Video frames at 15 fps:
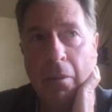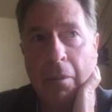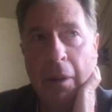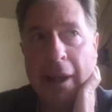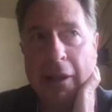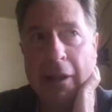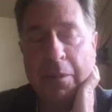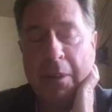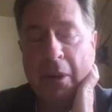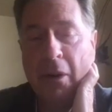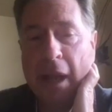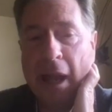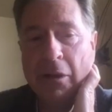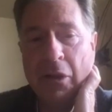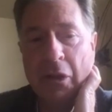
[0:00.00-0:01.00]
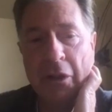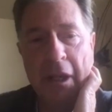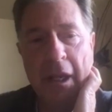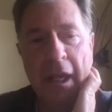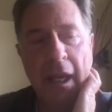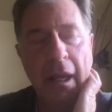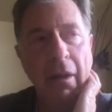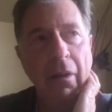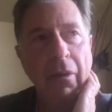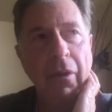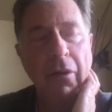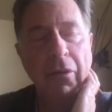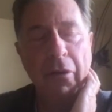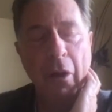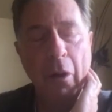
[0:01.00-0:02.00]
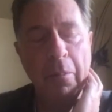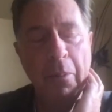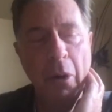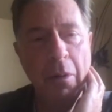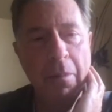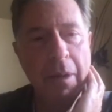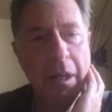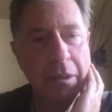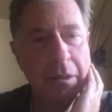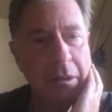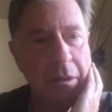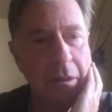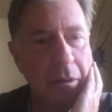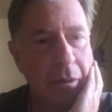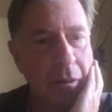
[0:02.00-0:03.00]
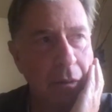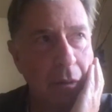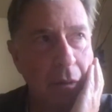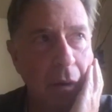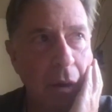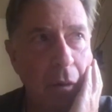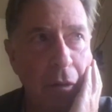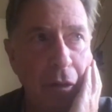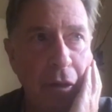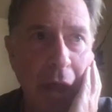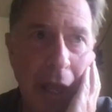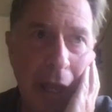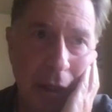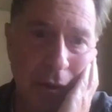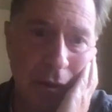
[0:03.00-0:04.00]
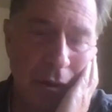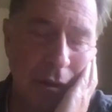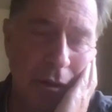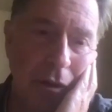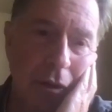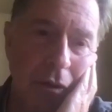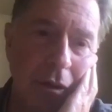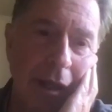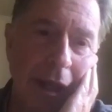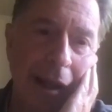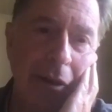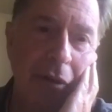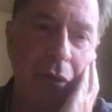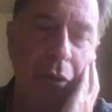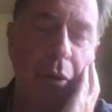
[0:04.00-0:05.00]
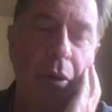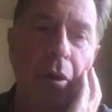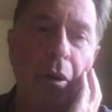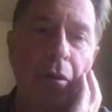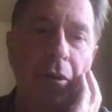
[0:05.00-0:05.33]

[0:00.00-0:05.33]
But experientially, there's no permanence. There are no things that, that endure